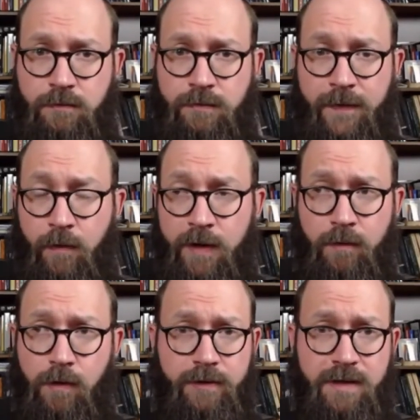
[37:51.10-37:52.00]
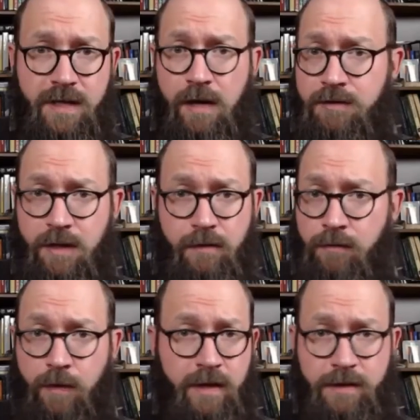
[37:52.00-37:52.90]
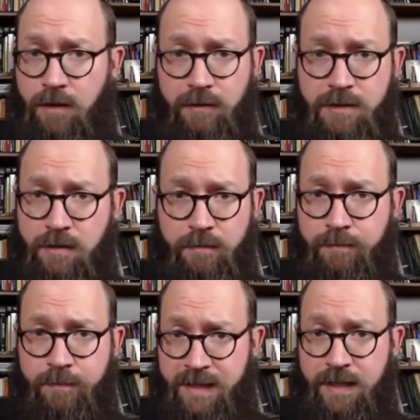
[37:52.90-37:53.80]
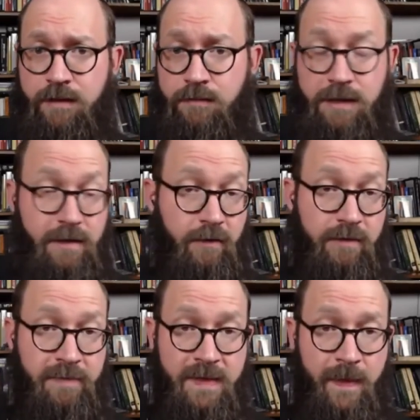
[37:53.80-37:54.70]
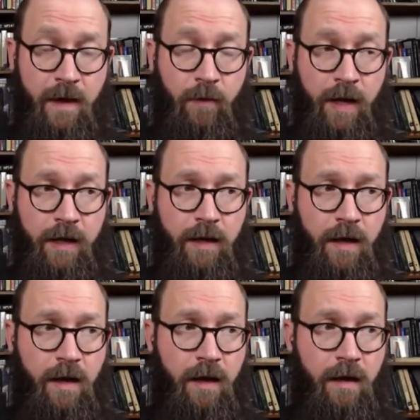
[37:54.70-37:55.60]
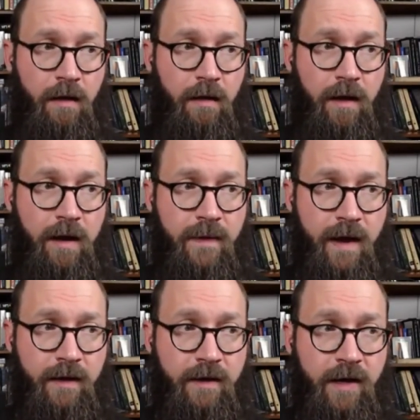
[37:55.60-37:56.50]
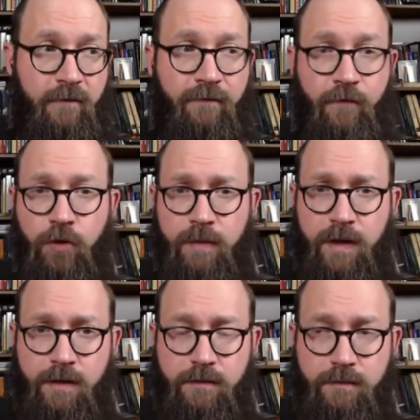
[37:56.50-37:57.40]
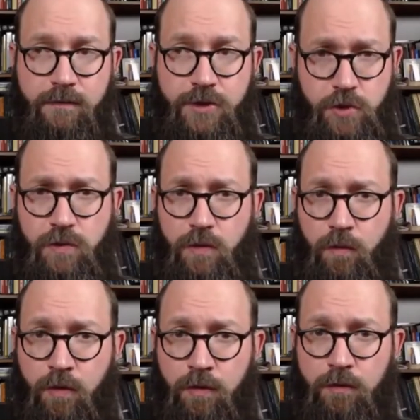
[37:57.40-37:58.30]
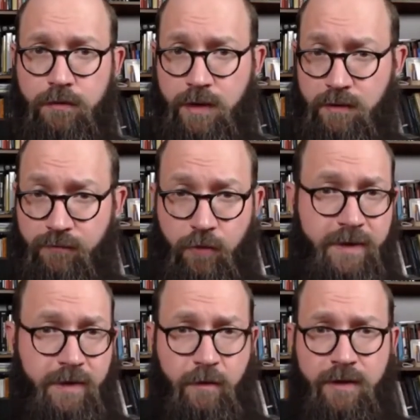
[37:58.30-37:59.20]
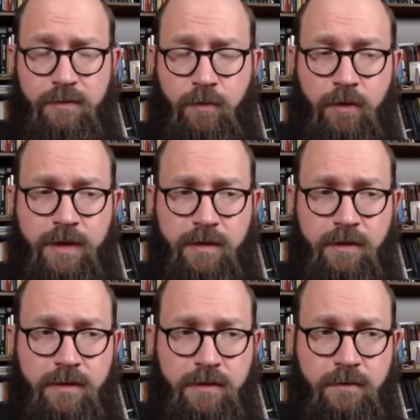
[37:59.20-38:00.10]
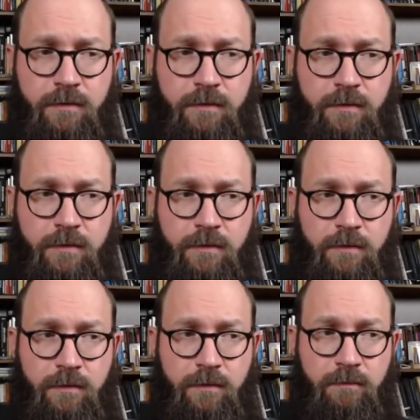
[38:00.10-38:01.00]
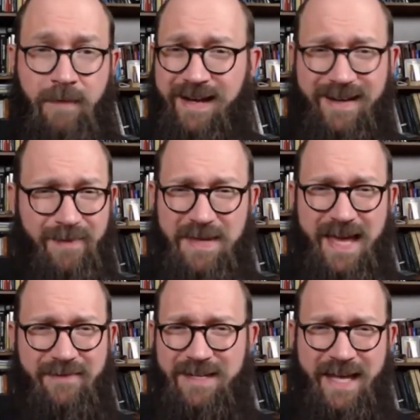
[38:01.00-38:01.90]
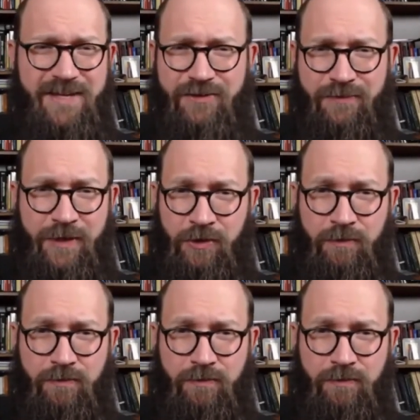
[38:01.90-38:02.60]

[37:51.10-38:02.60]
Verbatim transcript: that the way the world is now is not the way that's always going to be. It's always been that way. And that conforming to the world and conforming to the way this world is might not be advantageous for you